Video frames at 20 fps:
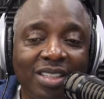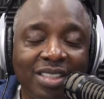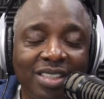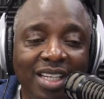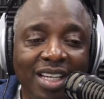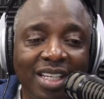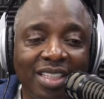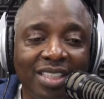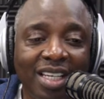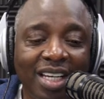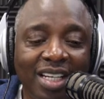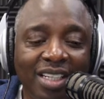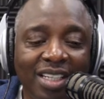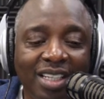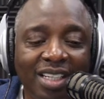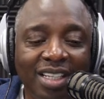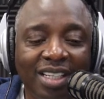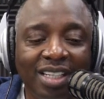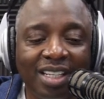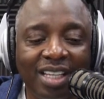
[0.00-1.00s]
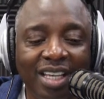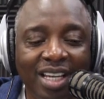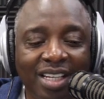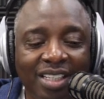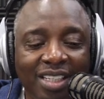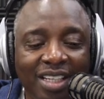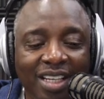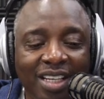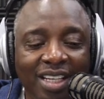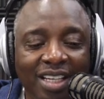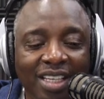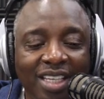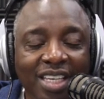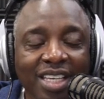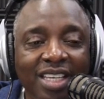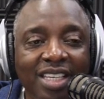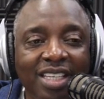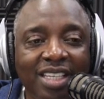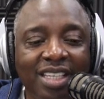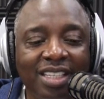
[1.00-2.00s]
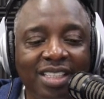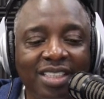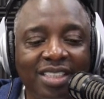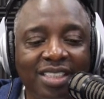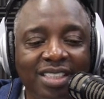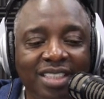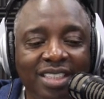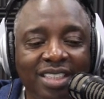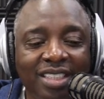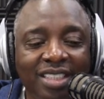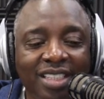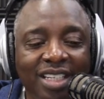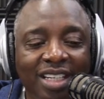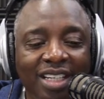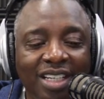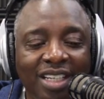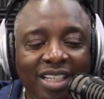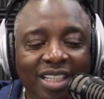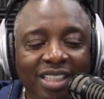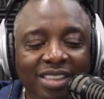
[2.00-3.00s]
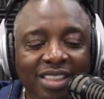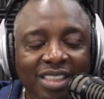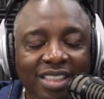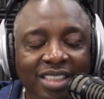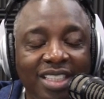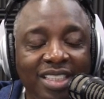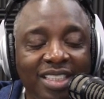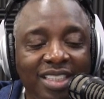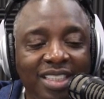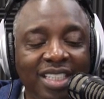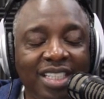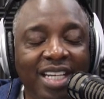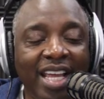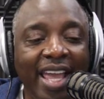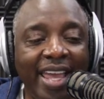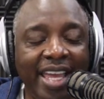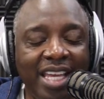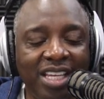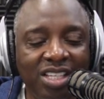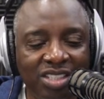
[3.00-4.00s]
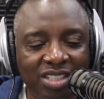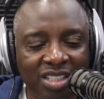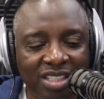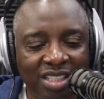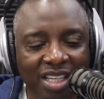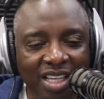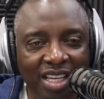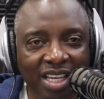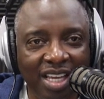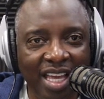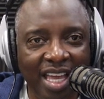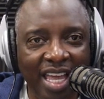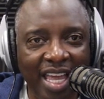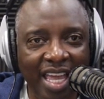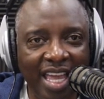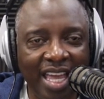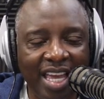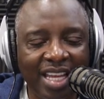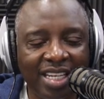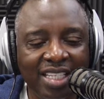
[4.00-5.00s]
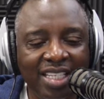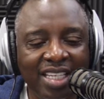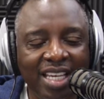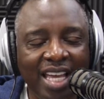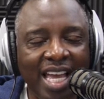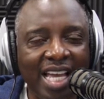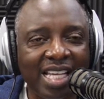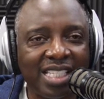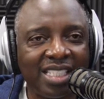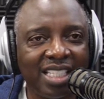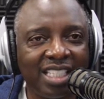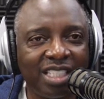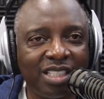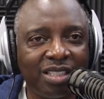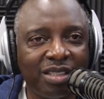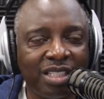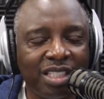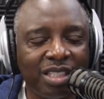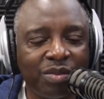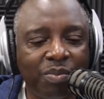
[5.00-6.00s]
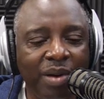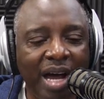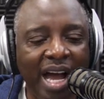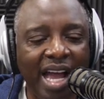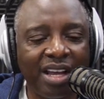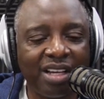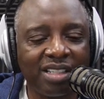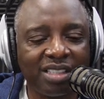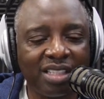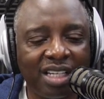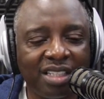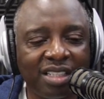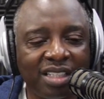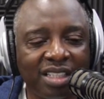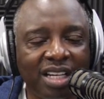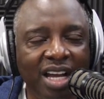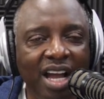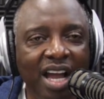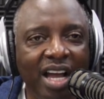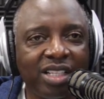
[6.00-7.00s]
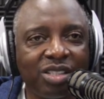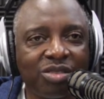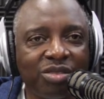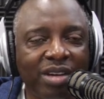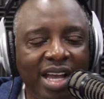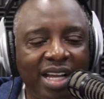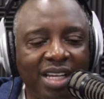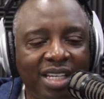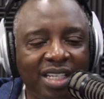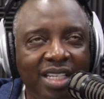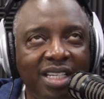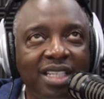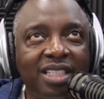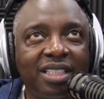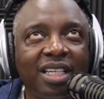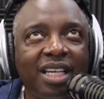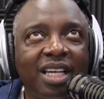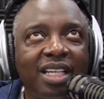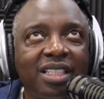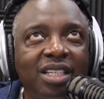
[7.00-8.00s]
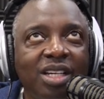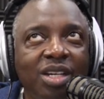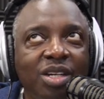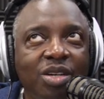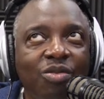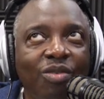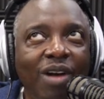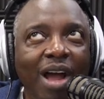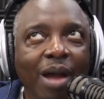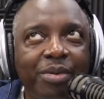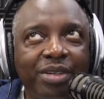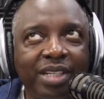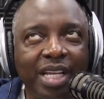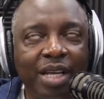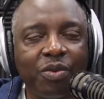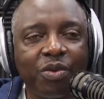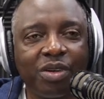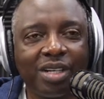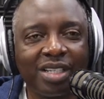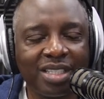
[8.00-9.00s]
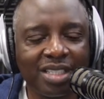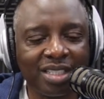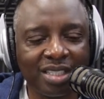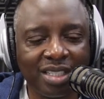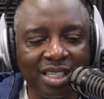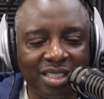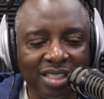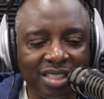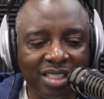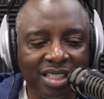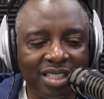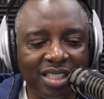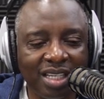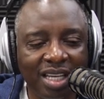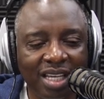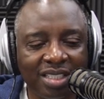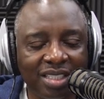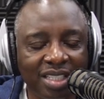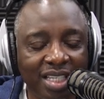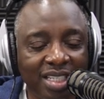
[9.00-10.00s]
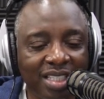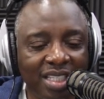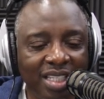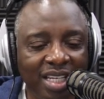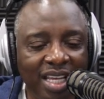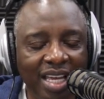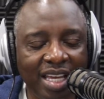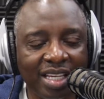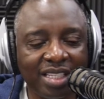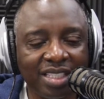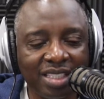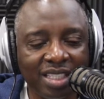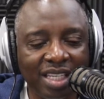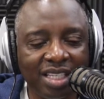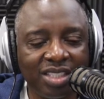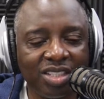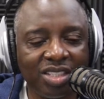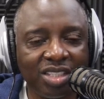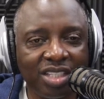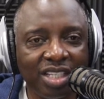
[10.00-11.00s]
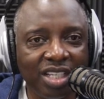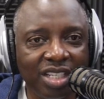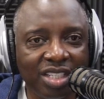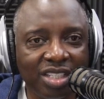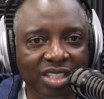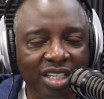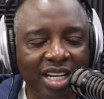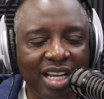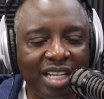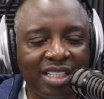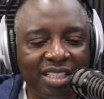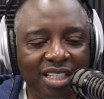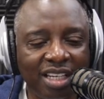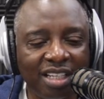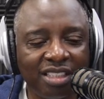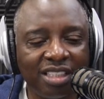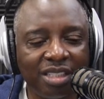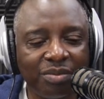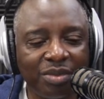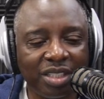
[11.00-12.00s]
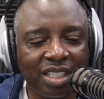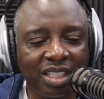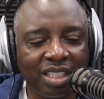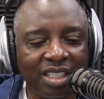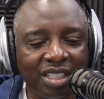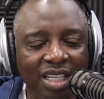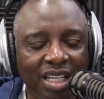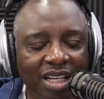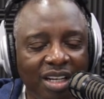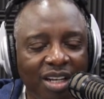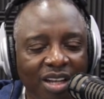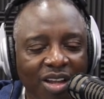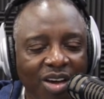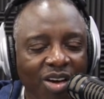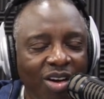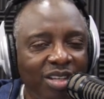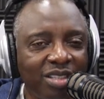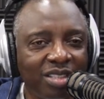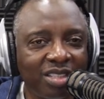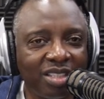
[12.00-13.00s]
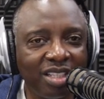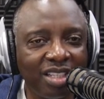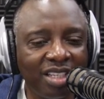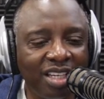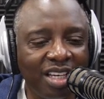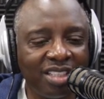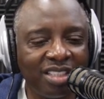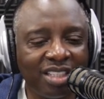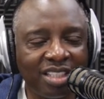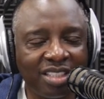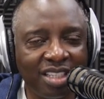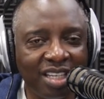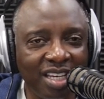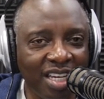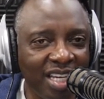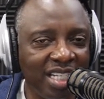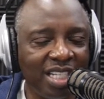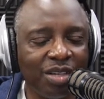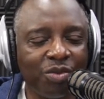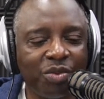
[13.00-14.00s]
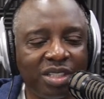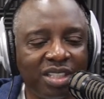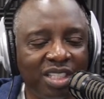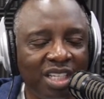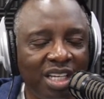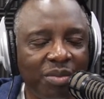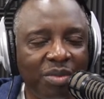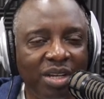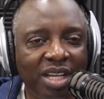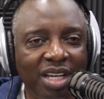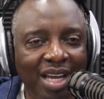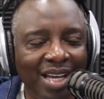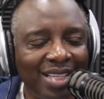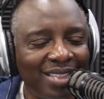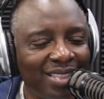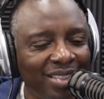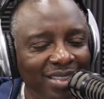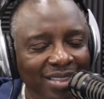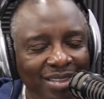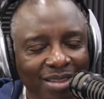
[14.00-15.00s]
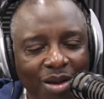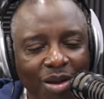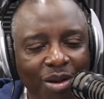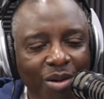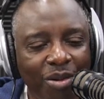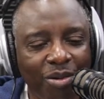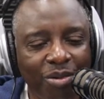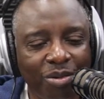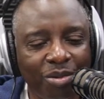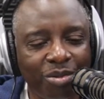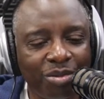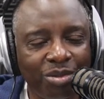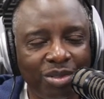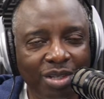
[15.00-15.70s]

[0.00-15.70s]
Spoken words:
said that he is the listing agent and he has his buyers under contract, and he says, Robert, they want a 60-day extension. Should I tell them to get lost and just end it with them? I says, no.